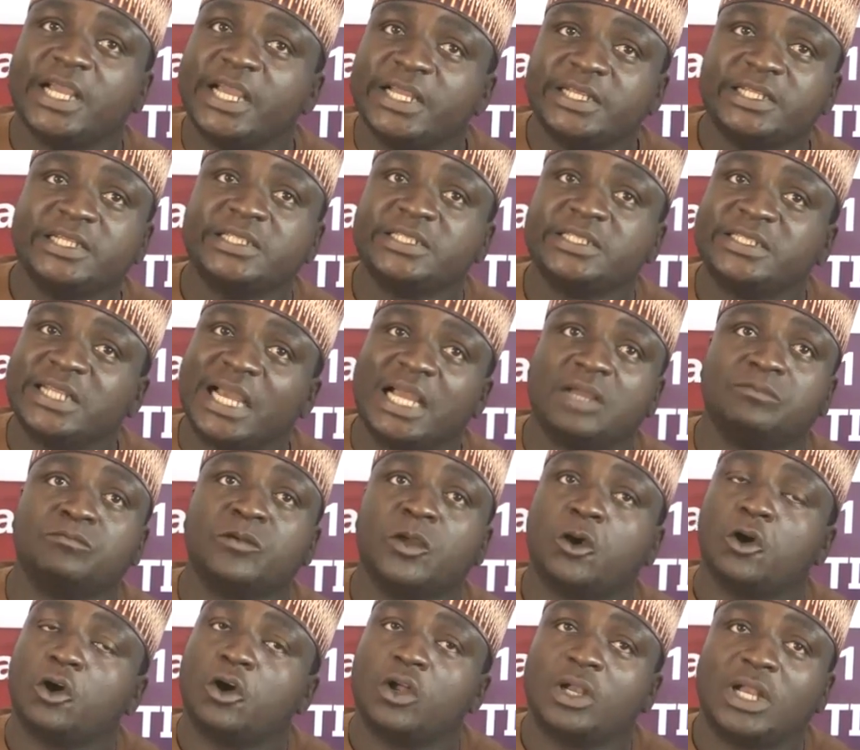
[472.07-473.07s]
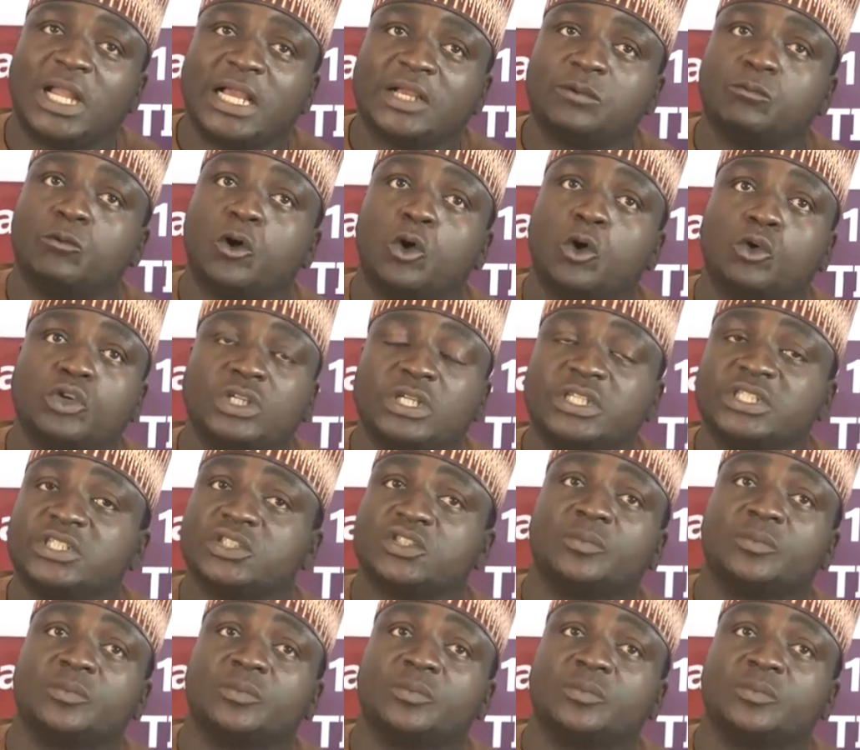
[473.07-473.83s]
any dime, unlike what it is